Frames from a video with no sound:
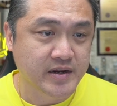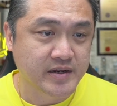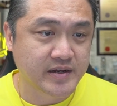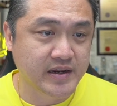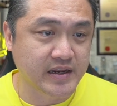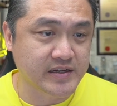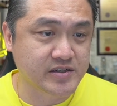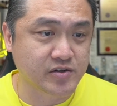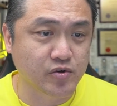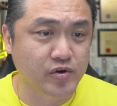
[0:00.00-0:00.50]

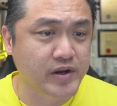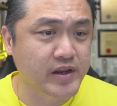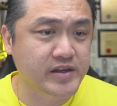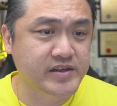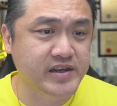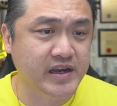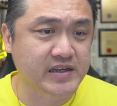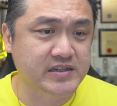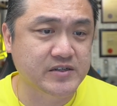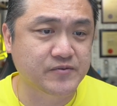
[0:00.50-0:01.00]
there's only
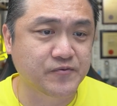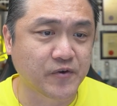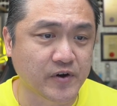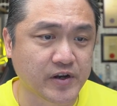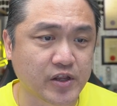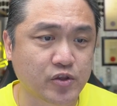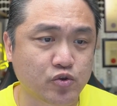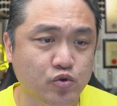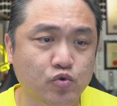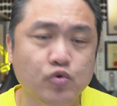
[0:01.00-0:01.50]
just
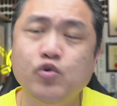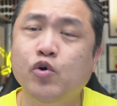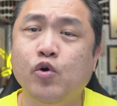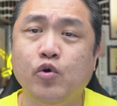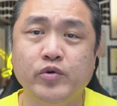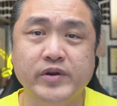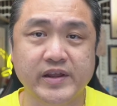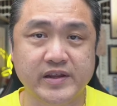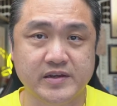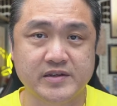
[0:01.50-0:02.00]
42
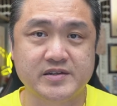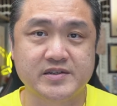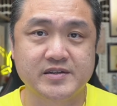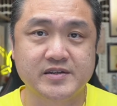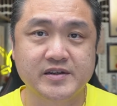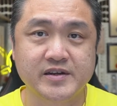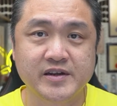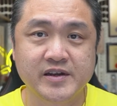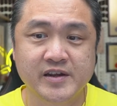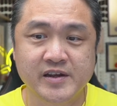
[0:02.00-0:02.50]

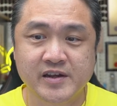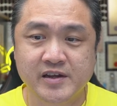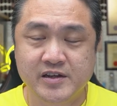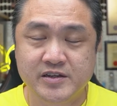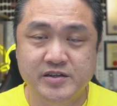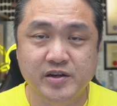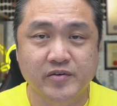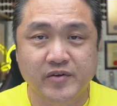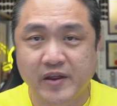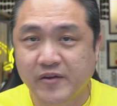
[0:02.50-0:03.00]
holdings.
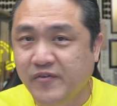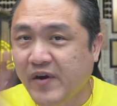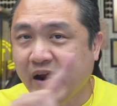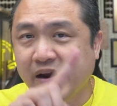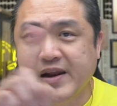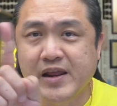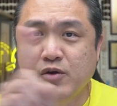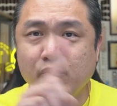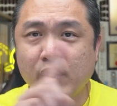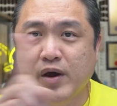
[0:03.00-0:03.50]
So if
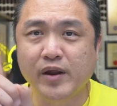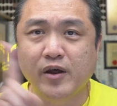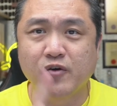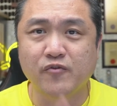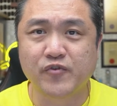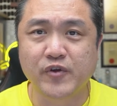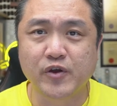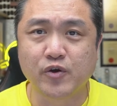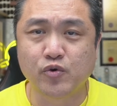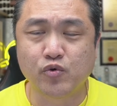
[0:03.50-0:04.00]
any one
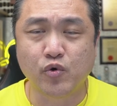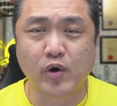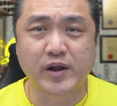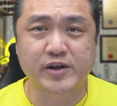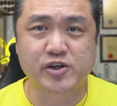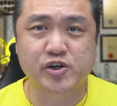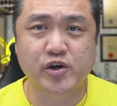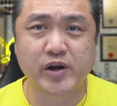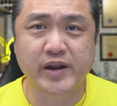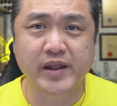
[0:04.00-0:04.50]
of you who
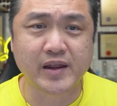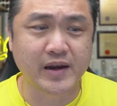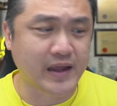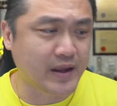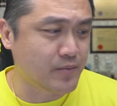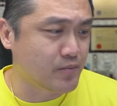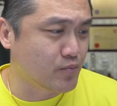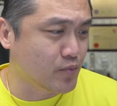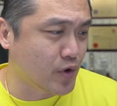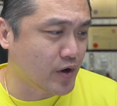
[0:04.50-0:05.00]
are trading
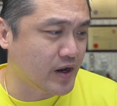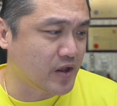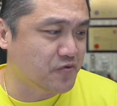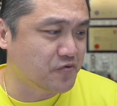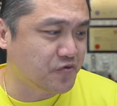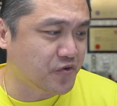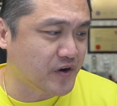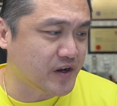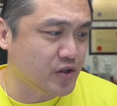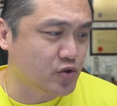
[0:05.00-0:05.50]
more than
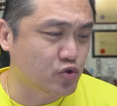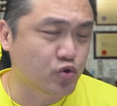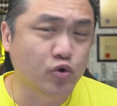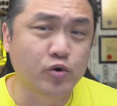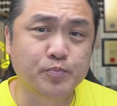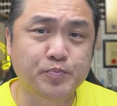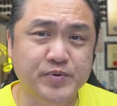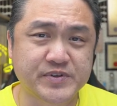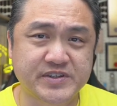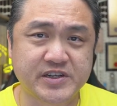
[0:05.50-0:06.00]

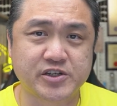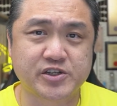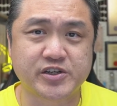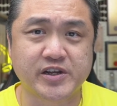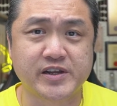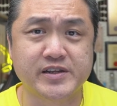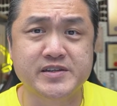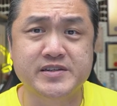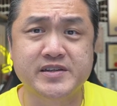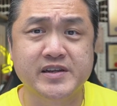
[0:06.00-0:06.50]
42
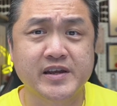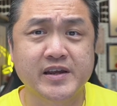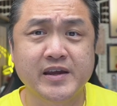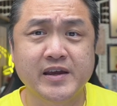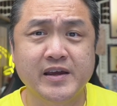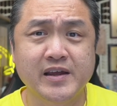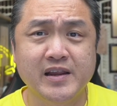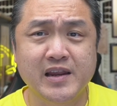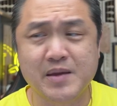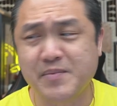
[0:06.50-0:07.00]
positions,
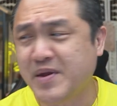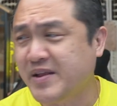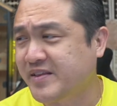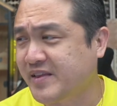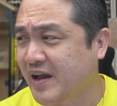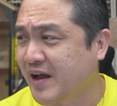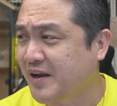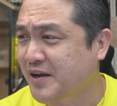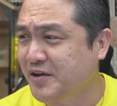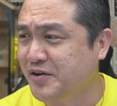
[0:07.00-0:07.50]
let me
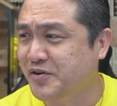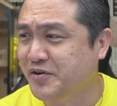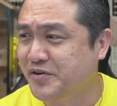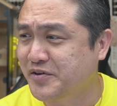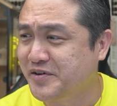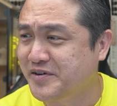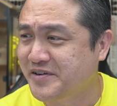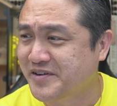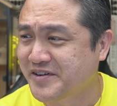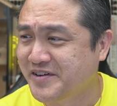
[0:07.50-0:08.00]
tell
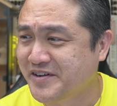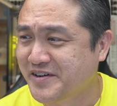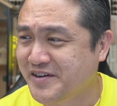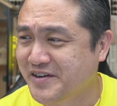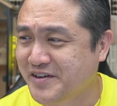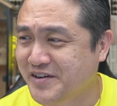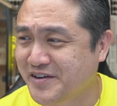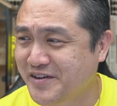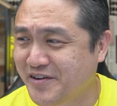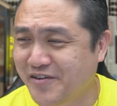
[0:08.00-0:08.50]
you,
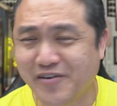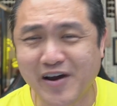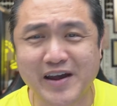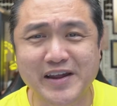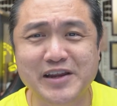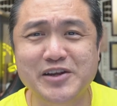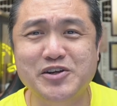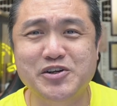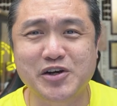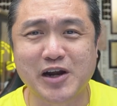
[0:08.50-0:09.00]
you
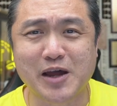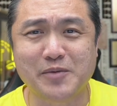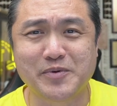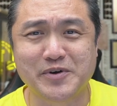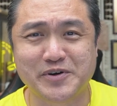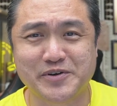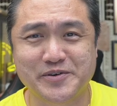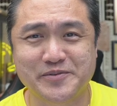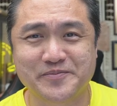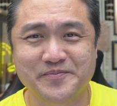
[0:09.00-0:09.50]
are in
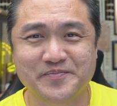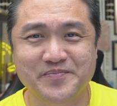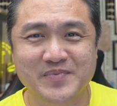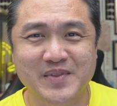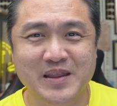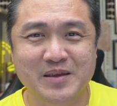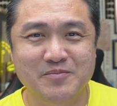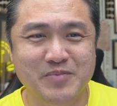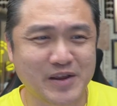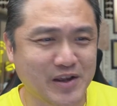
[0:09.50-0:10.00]
trouble
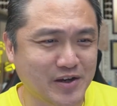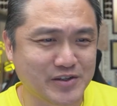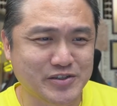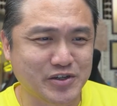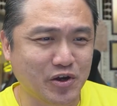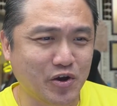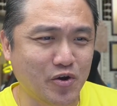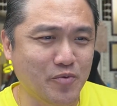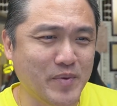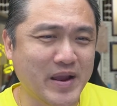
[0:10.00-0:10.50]

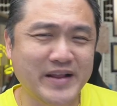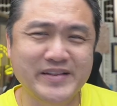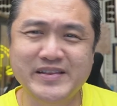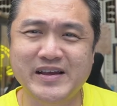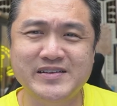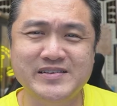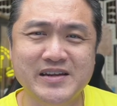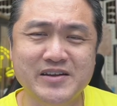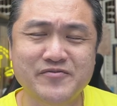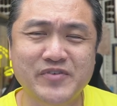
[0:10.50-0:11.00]
because old man
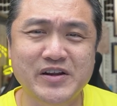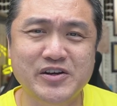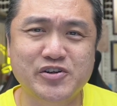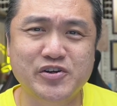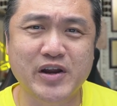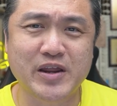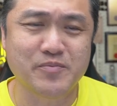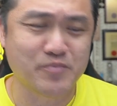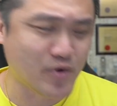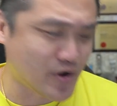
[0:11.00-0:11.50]
doesn't even
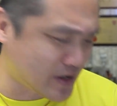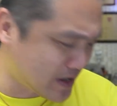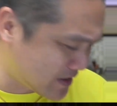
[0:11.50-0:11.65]
trade more